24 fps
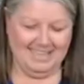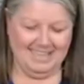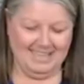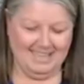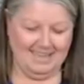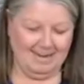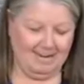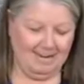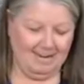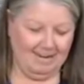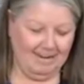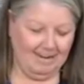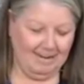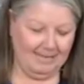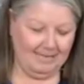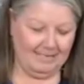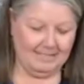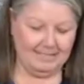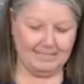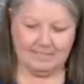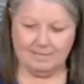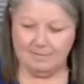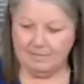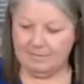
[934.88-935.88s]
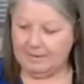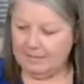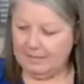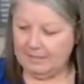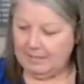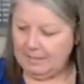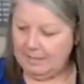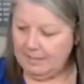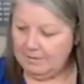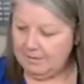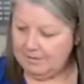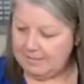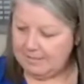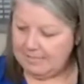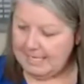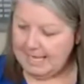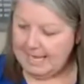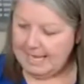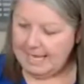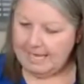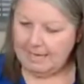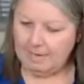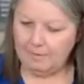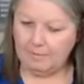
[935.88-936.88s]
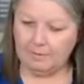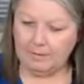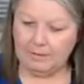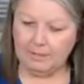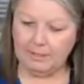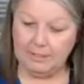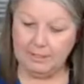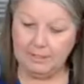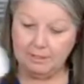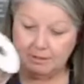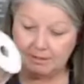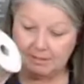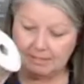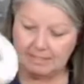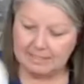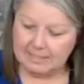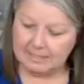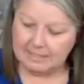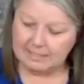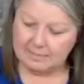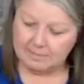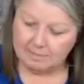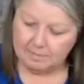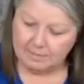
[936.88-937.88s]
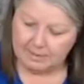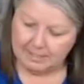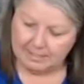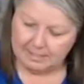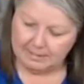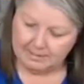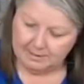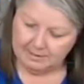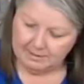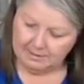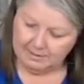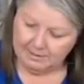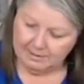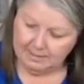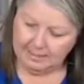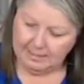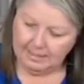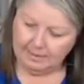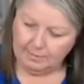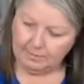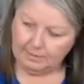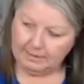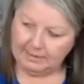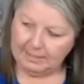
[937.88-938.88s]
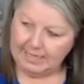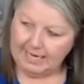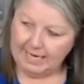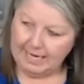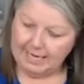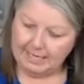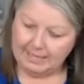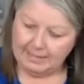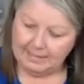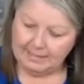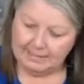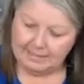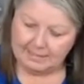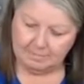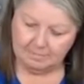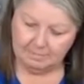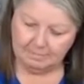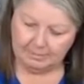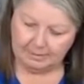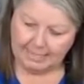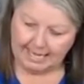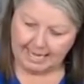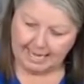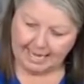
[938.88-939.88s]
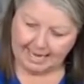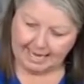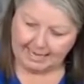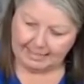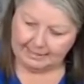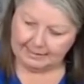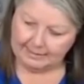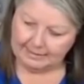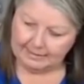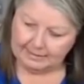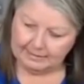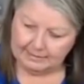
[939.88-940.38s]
All right, so we're going to use that. We're going to use this one. We're going to add in some black.